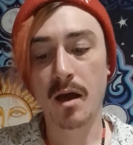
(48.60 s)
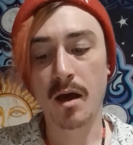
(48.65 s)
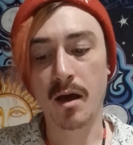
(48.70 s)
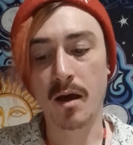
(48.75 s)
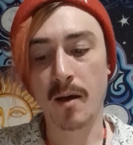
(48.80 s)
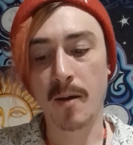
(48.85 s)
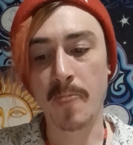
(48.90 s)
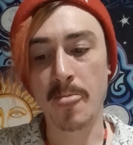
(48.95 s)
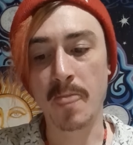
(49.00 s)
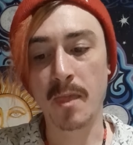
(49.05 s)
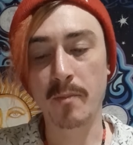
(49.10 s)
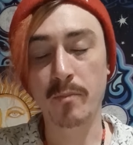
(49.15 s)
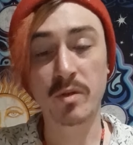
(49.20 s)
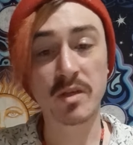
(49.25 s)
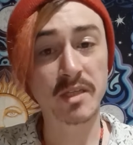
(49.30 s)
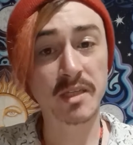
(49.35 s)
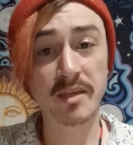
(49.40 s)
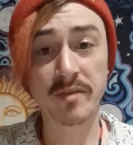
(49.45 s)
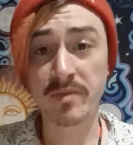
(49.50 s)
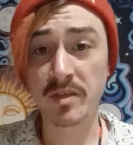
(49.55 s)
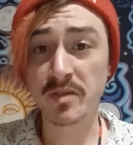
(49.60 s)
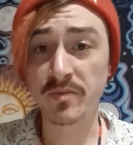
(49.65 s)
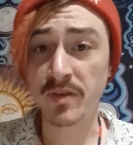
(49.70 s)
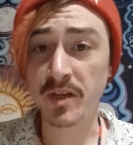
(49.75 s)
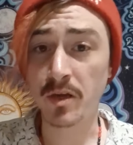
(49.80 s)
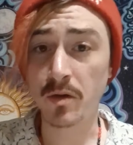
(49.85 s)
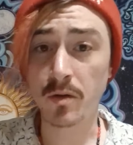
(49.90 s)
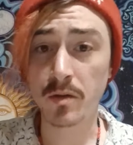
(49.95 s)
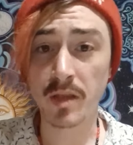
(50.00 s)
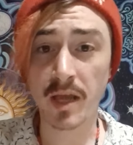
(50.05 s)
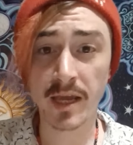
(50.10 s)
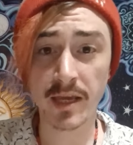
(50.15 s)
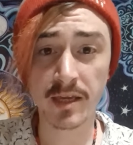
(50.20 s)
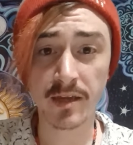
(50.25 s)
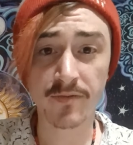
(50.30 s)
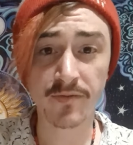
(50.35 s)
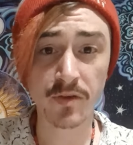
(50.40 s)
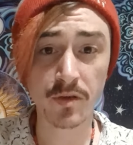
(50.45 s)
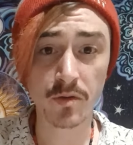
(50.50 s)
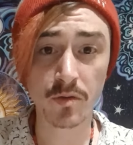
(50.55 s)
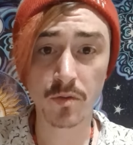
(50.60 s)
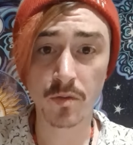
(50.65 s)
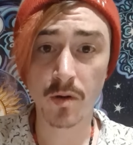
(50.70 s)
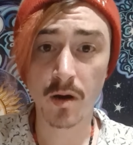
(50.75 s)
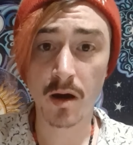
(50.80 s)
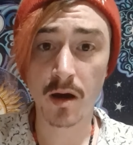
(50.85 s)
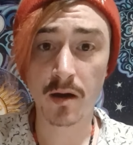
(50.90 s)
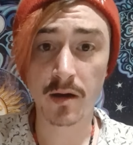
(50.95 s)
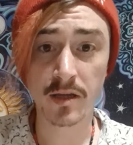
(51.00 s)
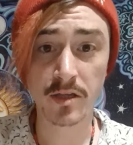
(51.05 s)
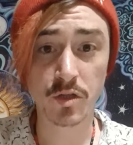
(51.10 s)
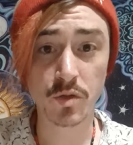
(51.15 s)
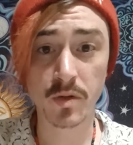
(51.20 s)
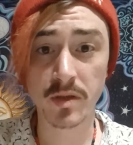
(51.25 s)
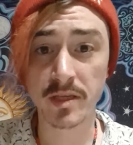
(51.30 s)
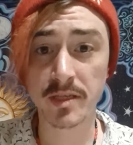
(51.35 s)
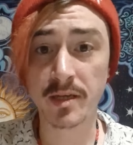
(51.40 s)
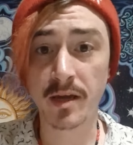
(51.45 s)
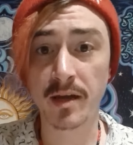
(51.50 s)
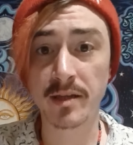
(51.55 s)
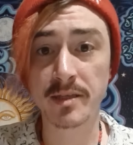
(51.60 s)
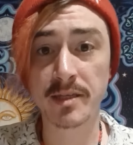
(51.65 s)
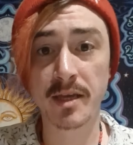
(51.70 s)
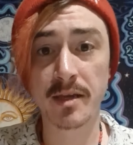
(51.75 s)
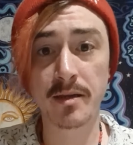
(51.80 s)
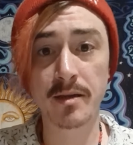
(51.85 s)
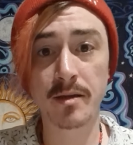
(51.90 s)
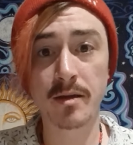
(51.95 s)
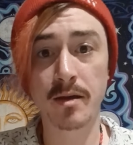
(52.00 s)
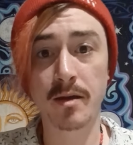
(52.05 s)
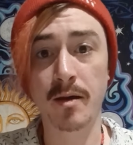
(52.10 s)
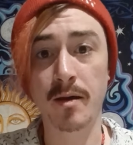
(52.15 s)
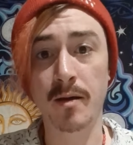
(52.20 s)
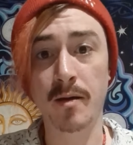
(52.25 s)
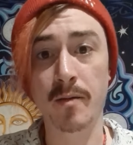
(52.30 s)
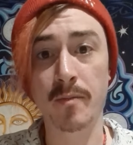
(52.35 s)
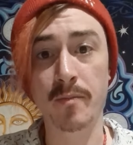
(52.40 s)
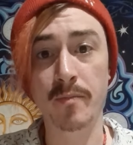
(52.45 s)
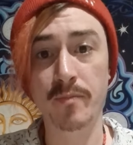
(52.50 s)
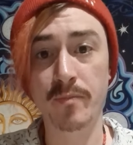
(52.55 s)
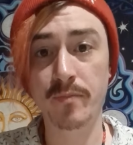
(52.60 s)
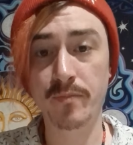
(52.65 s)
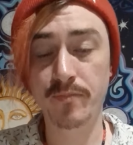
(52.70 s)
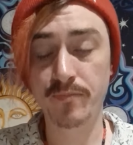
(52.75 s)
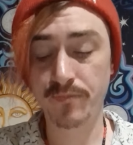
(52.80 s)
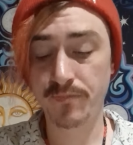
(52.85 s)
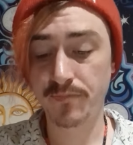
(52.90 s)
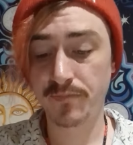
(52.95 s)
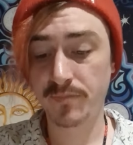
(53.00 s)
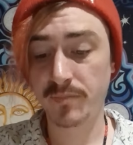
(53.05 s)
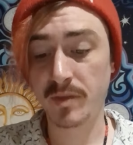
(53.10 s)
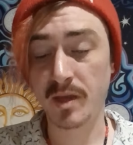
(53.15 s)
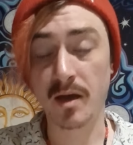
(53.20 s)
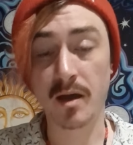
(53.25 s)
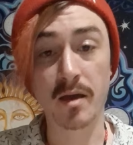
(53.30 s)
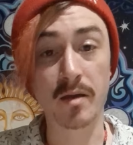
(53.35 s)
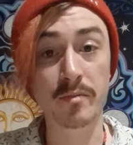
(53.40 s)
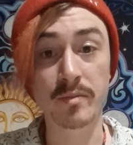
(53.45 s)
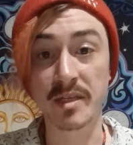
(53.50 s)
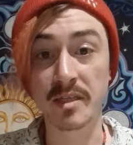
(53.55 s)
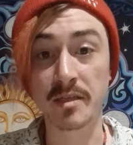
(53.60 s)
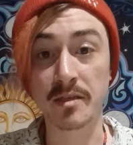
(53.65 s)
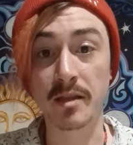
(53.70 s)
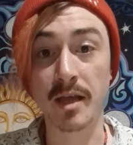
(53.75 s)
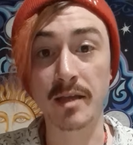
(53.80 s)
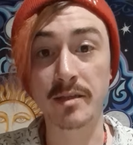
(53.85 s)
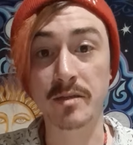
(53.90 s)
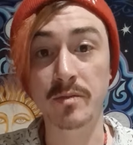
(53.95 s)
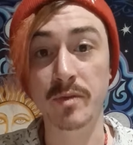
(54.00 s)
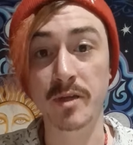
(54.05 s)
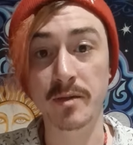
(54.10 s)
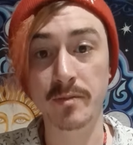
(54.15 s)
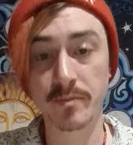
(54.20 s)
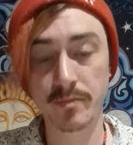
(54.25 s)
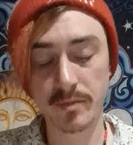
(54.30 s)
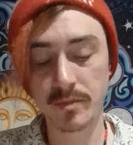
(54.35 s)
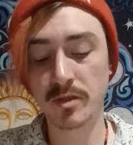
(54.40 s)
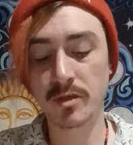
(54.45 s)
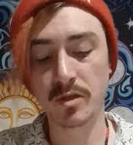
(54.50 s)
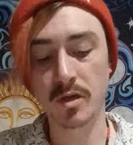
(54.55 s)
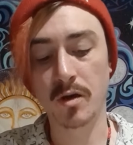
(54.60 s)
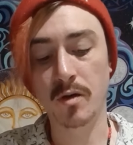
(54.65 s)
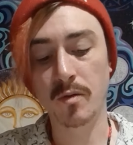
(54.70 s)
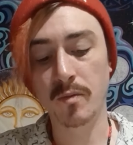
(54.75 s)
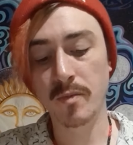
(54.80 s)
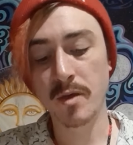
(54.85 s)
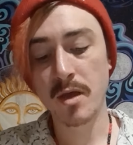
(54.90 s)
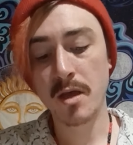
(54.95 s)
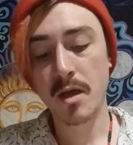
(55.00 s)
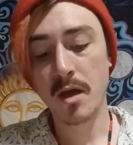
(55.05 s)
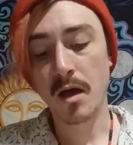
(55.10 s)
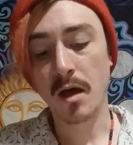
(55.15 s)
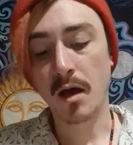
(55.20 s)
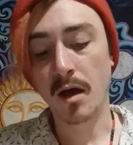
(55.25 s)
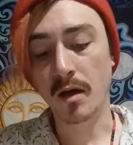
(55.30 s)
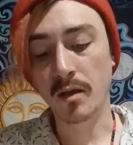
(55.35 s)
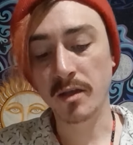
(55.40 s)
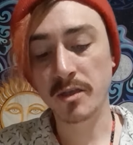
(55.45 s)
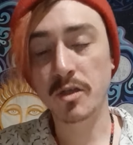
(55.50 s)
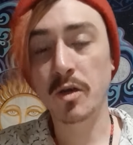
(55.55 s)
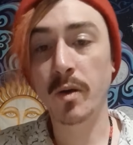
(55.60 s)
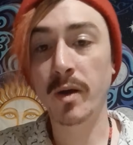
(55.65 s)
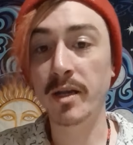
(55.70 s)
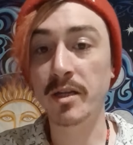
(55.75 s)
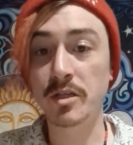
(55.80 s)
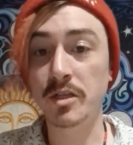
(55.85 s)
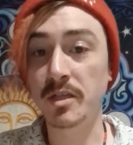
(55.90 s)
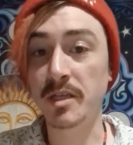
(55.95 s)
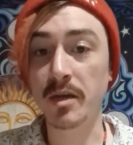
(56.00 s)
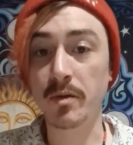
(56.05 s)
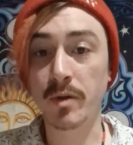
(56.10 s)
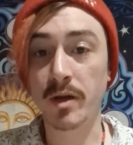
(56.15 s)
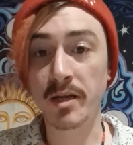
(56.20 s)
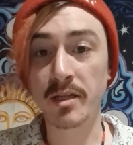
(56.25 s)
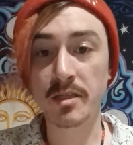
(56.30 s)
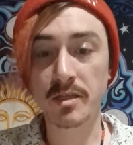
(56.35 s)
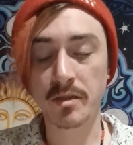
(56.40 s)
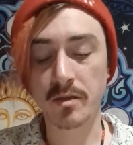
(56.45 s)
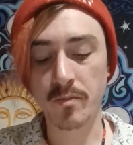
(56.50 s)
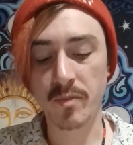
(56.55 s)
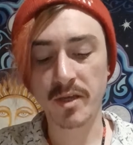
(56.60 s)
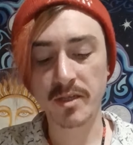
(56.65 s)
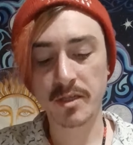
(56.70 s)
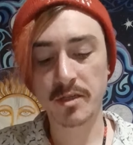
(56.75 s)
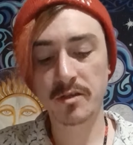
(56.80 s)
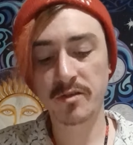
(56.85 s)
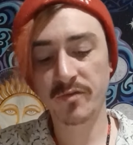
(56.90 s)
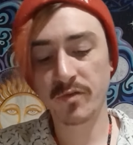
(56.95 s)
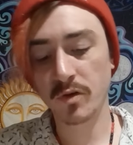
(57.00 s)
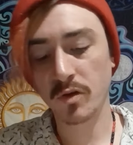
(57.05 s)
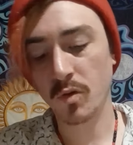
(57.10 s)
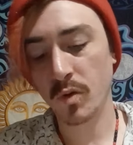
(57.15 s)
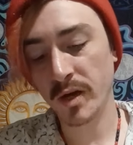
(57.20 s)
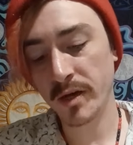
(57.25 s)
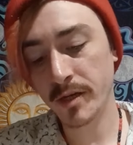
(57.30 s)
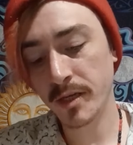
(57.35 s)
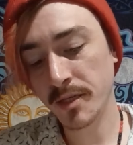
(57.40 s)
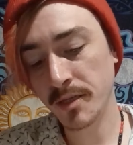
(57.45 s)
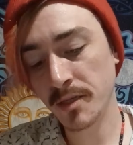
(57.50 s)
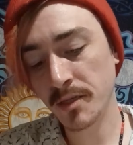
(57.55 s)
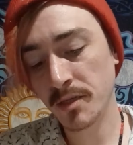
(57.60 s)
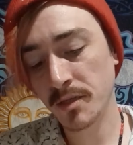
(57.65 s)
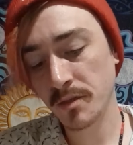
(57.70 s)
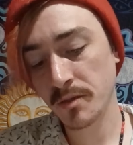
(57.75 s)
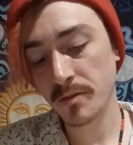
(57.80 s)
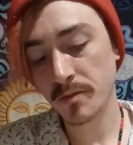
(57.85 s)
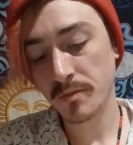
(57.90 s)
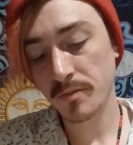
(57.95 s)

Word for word: Um, please give this video a like if you uh, enjoy this content. Um, uh, it means a lot to me. So uh, let's go ahead and just get right into the message for Aquarius.